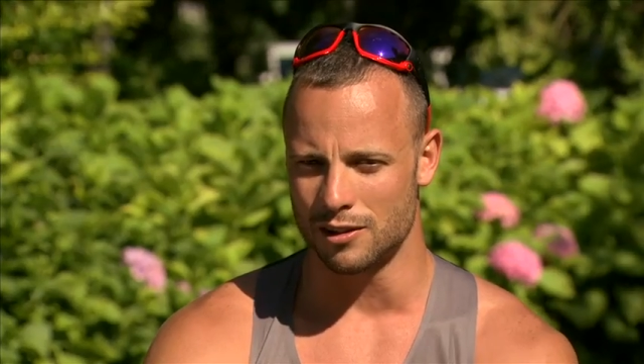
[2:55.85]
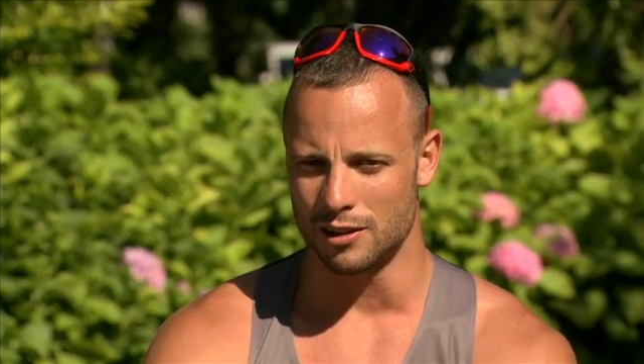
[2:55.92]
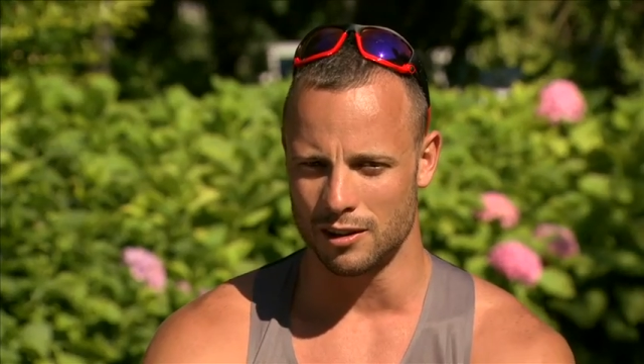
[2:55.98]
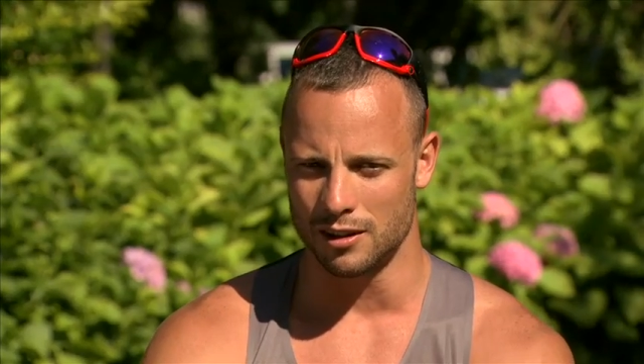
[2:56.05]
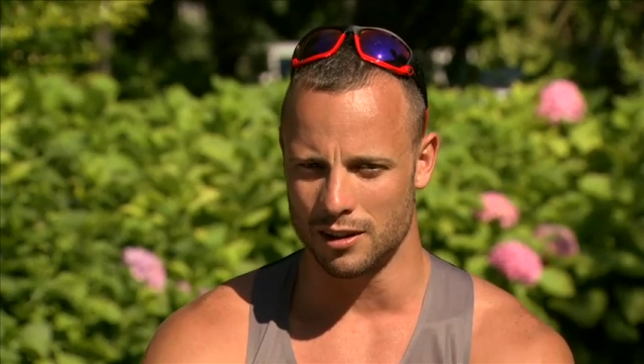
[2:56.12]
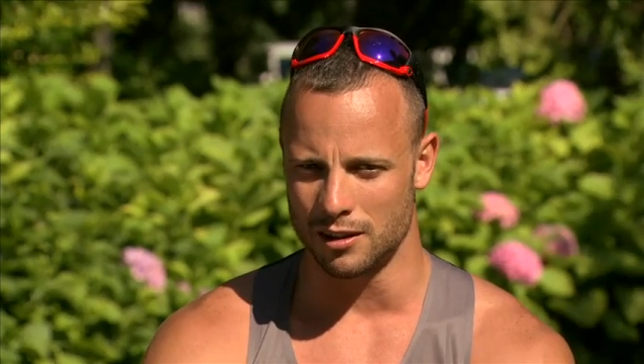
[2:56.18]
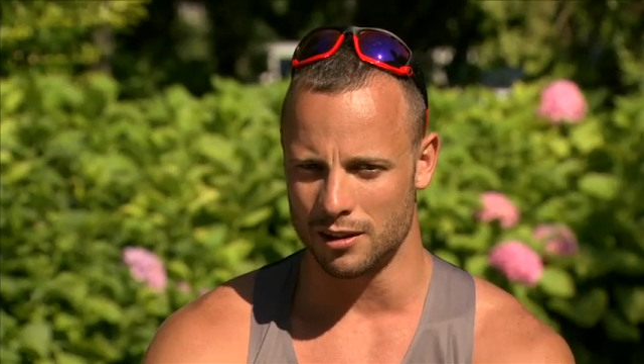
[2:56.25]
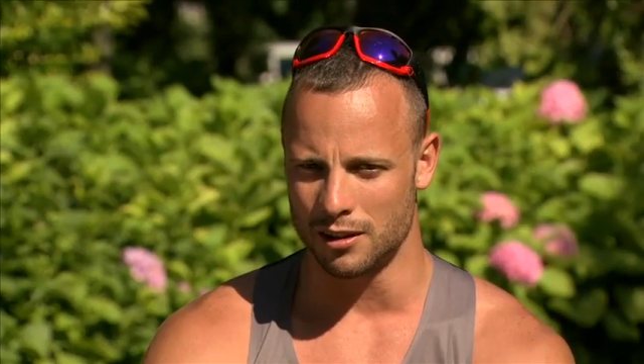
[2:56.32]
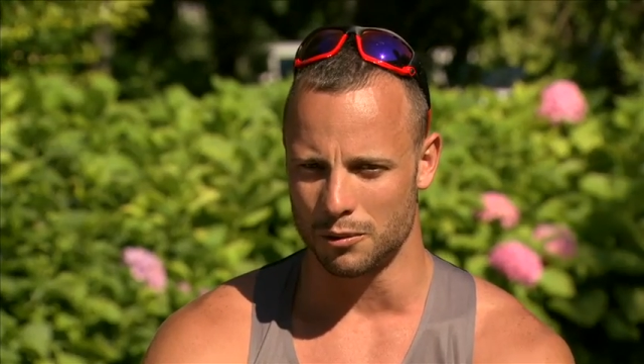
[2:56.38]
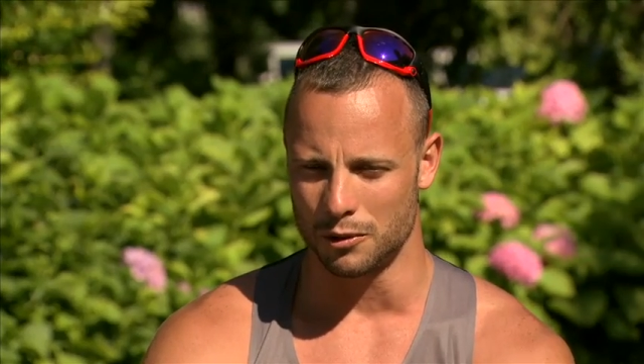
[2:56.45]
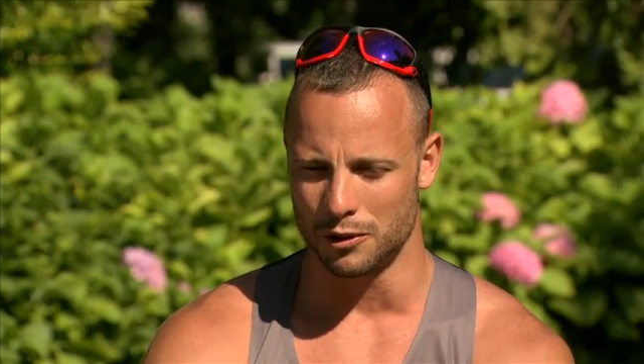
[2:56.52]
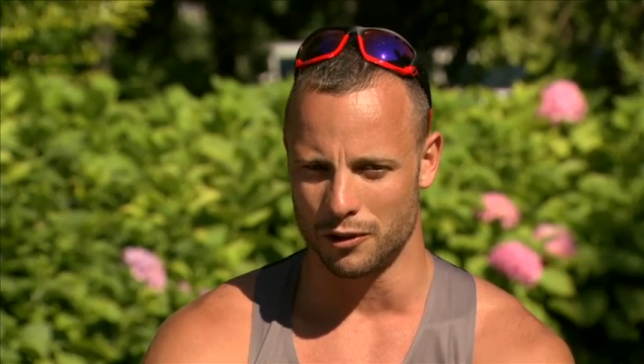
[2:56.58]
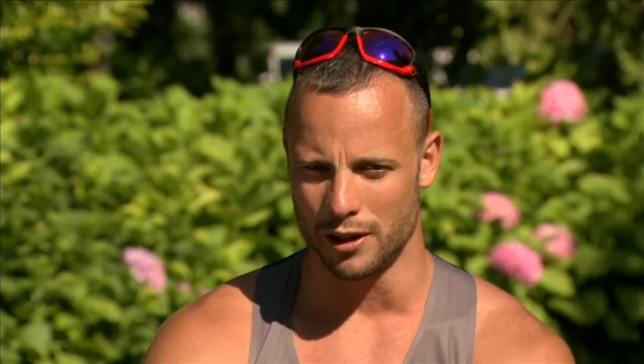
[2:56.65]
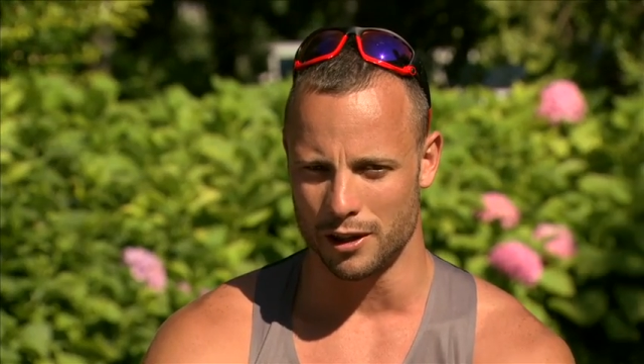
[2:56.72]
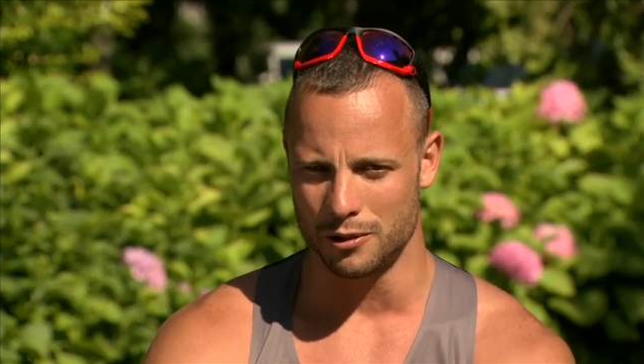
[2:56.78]
got the
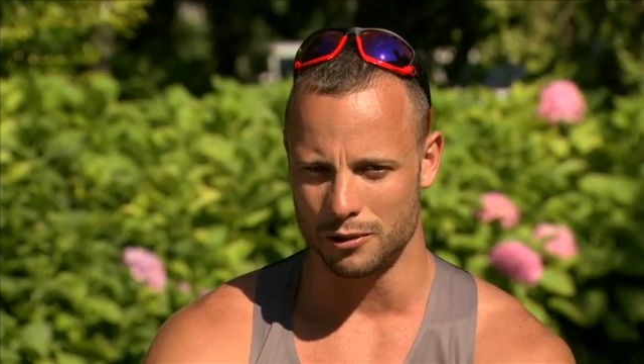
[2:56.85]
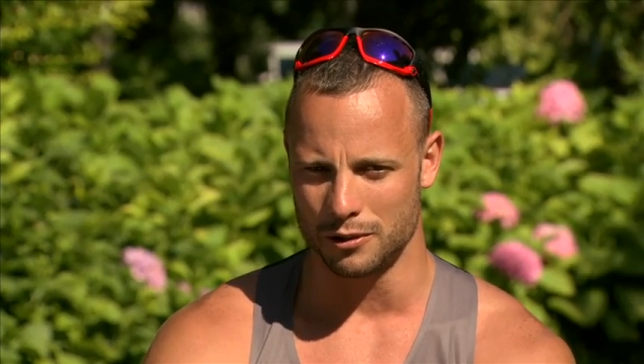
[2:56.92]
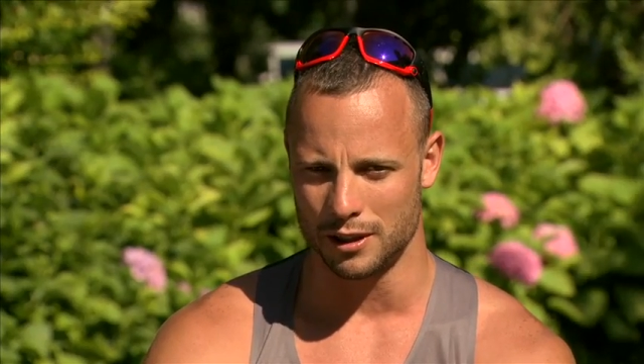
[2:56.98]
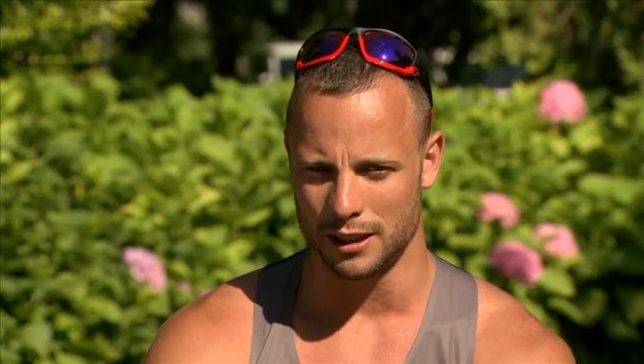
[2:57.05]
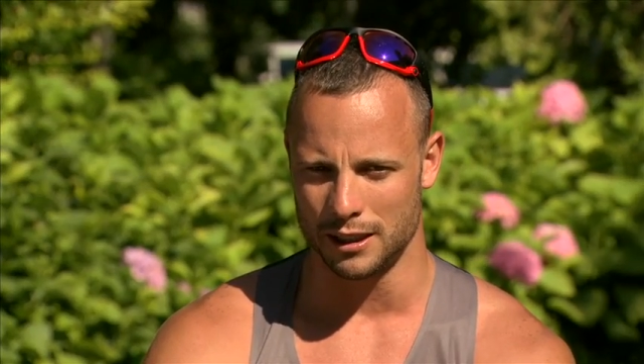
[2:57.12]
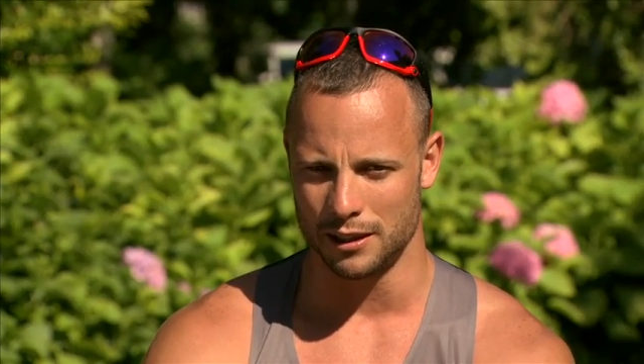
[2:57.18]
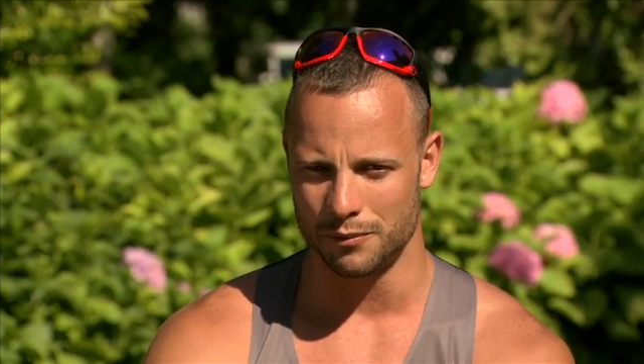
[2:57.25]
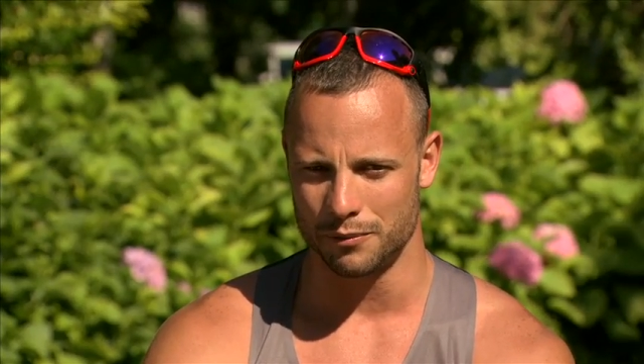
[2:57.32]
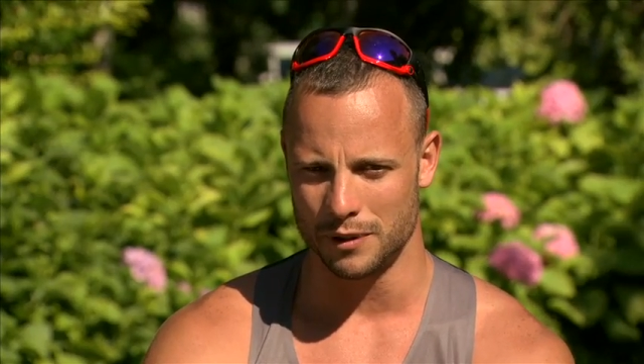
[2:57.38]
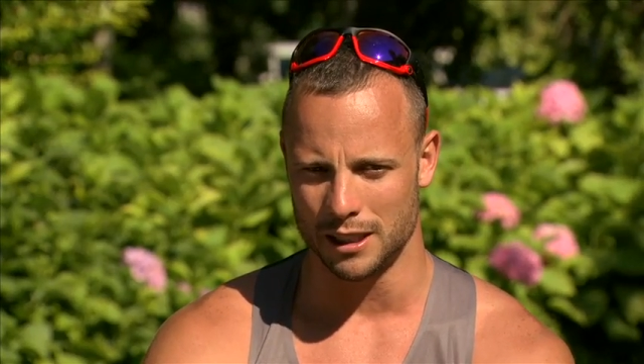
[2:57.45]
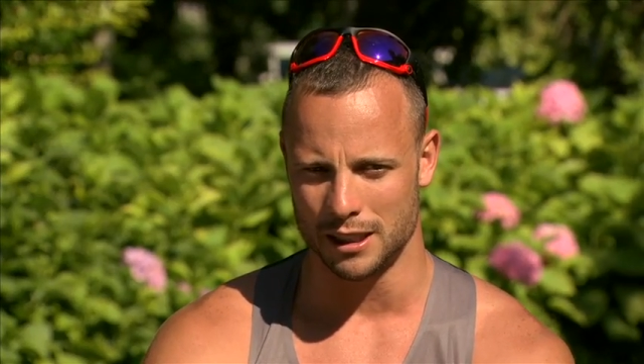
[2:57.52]
world record there,